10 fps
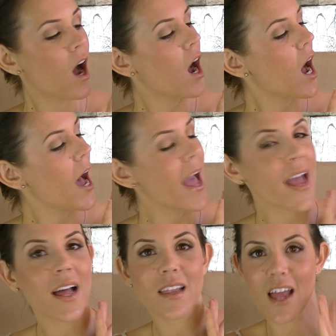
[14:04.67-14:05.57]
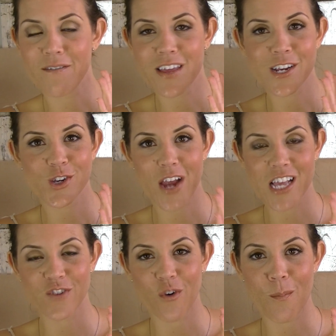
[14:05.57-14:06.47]
I love these
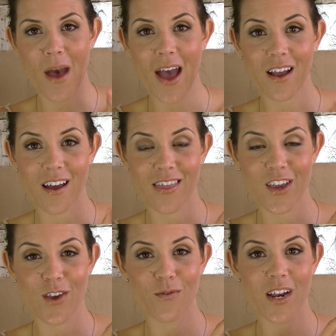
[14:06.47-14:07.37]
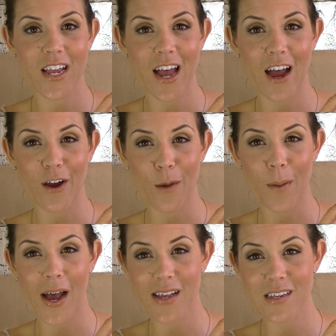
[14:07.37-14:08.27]
shades from MAC. I think you really can't go
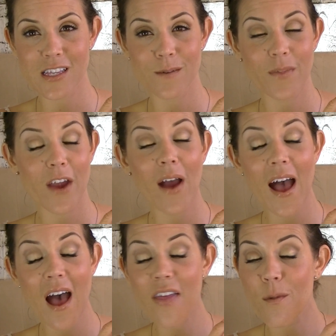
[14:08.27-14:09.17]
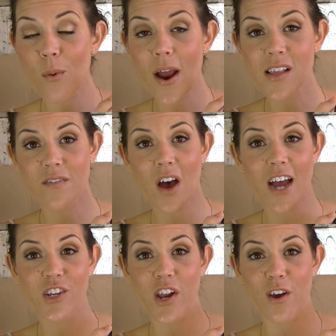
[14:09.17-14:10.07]
past them. There are other brands of
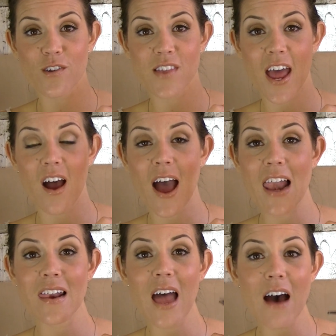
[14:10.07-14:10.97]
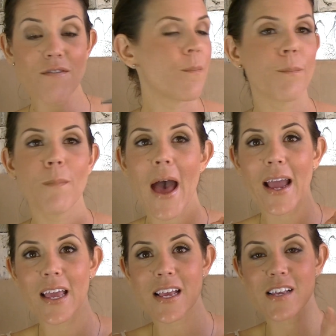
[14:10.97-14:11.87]
eyeshadows that I love.
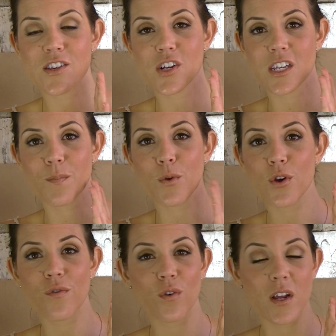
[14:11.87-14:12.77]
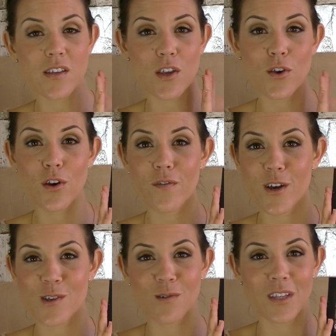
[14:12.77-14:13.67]
MAC is just beautiful. It's a
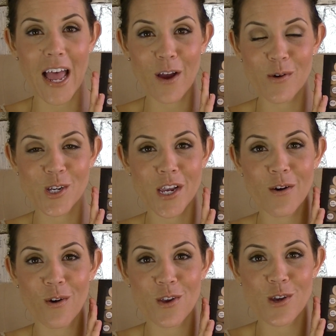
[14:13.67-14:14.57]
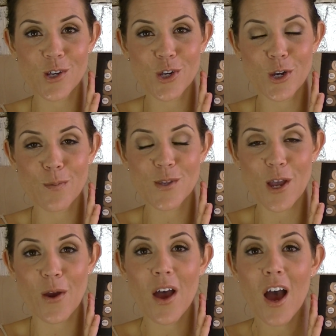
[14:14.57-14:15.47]
universal language here on YouTube,
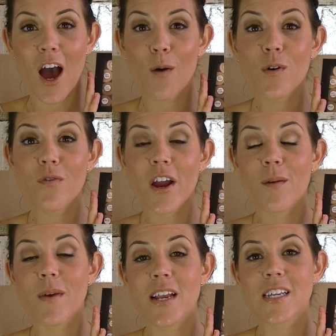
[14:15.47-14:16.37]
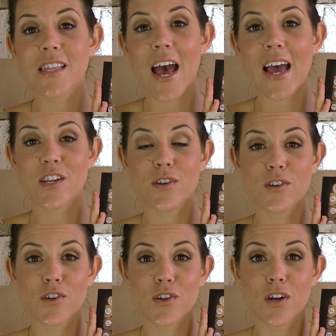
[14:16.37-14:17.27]
so I would recommend that you
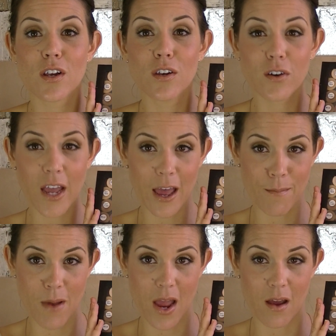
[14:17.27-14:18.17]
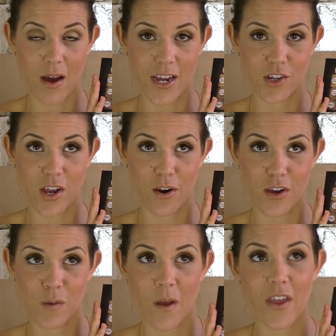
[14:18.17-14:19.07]
do look at MAC
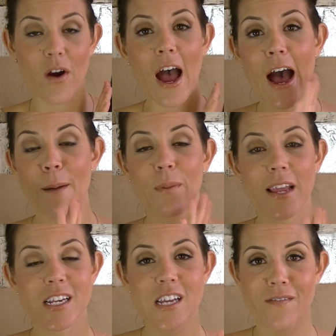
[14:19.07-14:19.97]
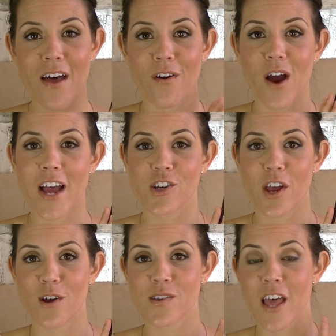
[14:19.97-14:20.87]
eyeshadows, but there are plenty of other
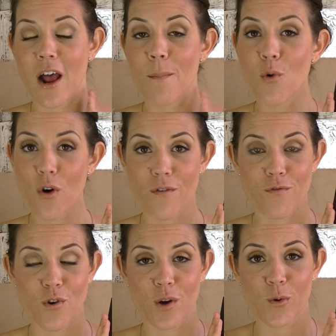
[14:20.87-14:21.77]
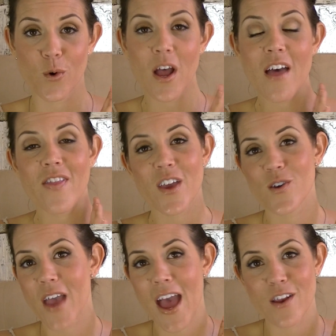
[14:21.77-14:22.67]
eyeshadows that are more affordable that you
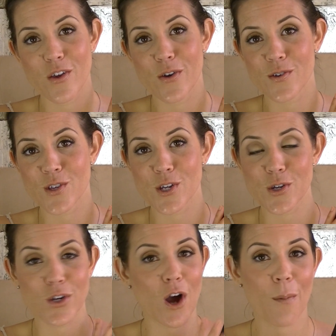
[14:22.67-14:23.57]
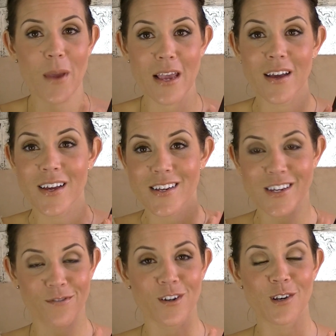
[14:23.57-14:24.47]
can use to copy
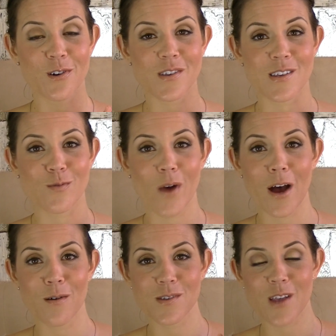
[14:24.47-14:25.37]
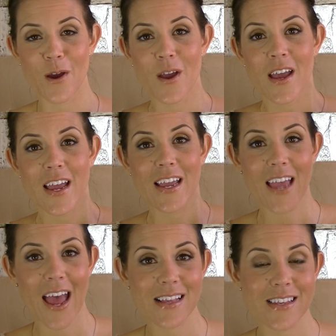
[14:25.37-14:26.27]
different looks as well. So it
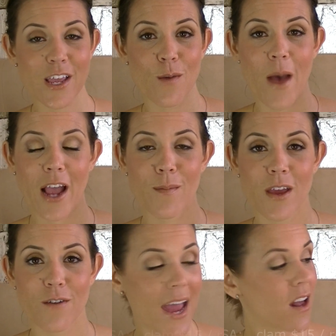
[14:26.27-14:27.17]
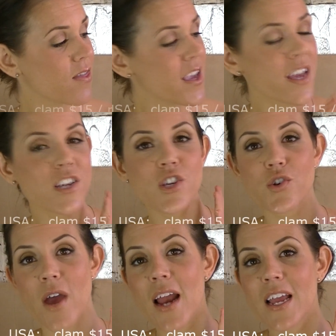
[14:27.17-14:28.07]
can set you back a bit. And I think in
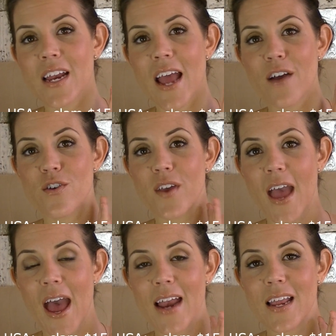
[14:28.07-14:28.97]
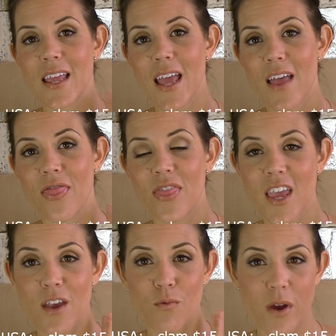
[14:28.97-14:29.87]
Australia now you can get
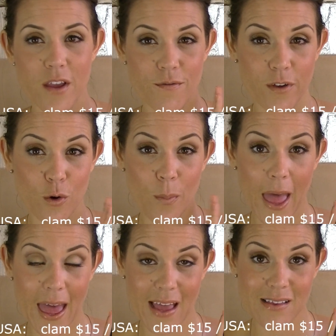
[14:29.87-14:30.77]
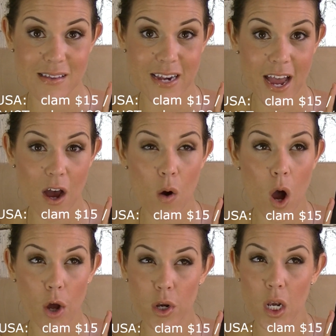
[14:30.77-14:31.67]
the refill pans now
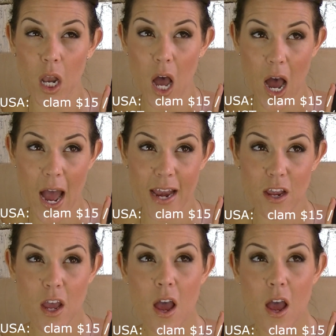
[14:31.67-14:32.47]
online.